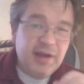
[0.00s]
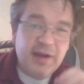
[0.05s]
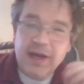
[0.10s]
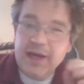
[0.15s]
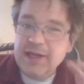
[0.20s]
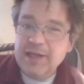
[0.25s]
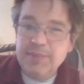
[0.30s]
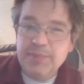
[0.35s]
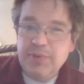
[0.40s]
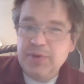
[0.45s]

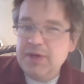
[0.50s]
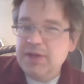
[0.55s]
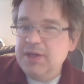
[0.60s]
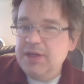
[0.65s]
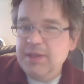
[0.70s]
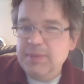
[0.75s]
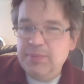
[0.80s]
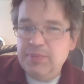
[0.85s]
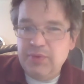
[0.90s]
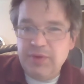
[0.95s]
I didn't put
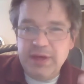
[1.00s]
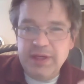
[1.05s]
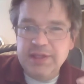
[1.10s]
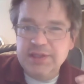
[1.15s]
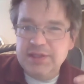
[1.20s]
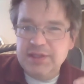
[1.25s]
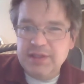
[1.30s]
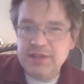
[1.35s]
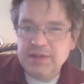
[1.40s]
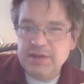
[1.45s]
any
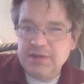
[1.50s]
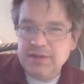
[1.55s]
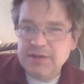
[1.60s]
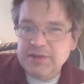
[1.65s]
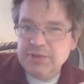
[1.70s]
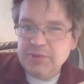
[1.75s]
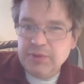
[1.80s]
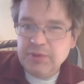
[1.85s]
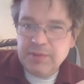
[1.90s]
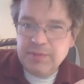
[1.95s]
breaks into
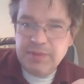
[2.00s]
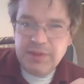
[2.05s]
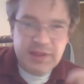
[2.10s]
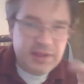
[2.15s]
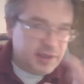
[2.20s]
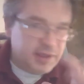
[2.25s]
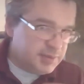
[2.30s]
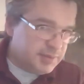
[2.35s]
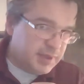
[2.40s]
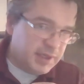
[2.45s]
this one
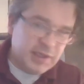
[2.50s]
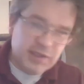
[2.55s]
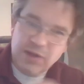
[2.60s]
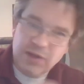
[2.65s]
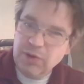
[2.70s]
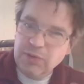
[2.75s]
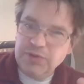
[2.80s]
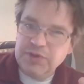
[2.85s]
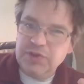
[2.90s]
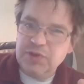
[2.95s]
because my
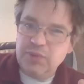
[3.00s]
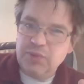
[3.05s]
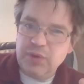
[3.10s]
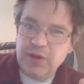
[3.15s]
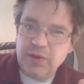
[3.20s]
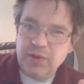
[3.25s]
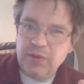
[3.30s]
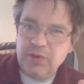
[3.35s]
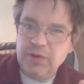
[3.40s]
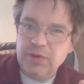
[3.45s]
notes are
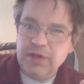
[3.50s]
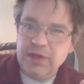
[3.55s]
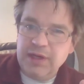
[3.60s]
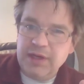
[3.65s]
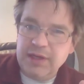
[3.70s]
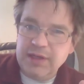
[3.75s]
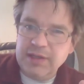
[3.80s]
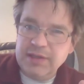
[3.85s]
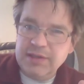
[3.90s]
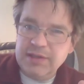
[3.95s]
well
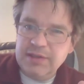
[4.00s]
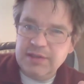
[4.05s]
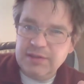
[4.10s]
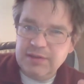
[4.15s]
organized.